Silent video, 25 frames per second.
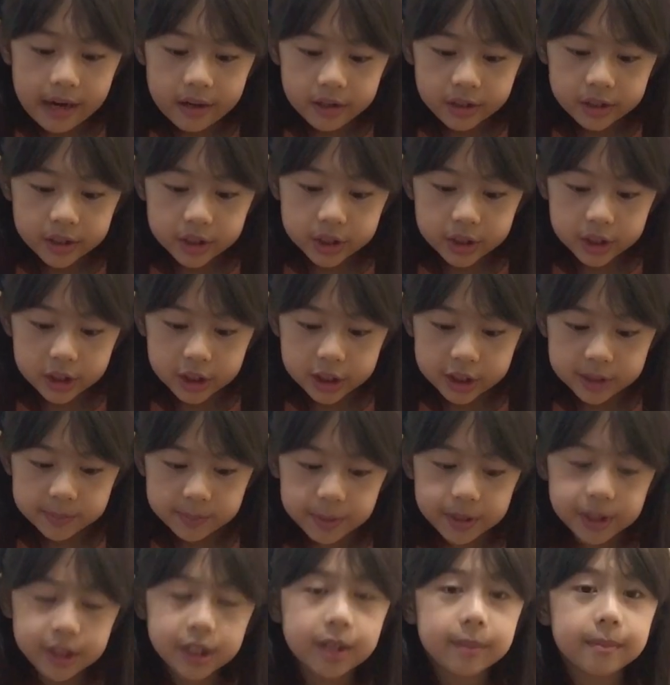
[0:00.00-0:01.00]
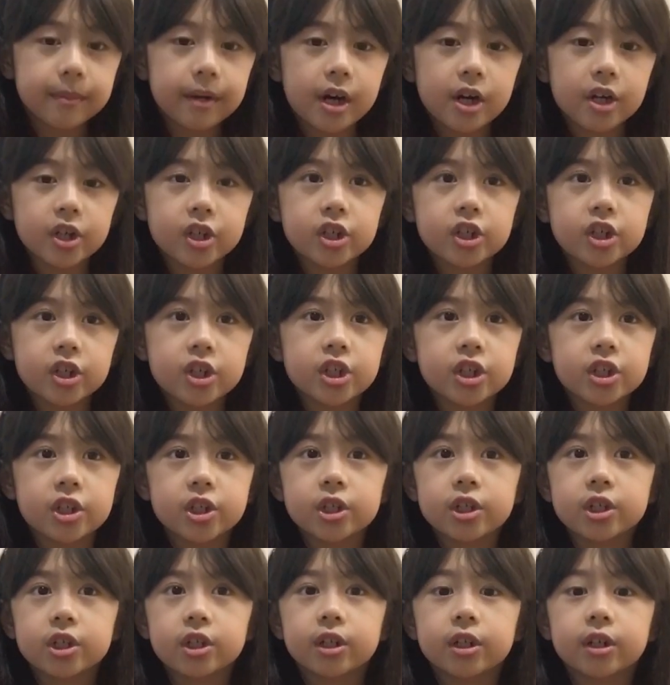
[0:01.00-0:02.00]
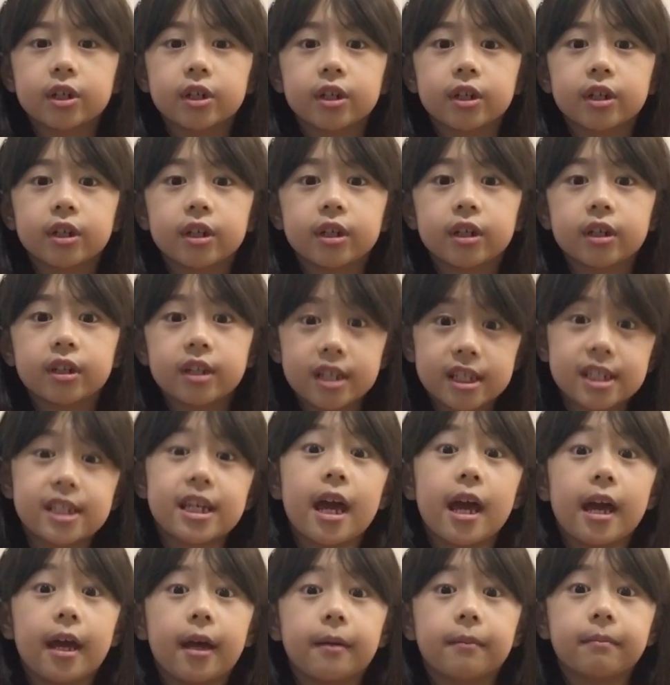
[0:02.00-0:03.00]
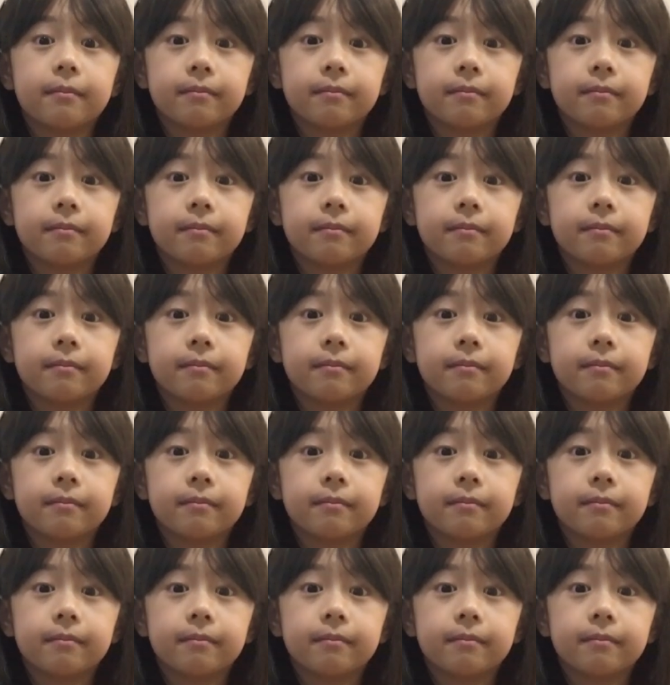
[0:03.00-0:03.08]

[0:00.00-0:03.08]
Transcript: The character is pretty much the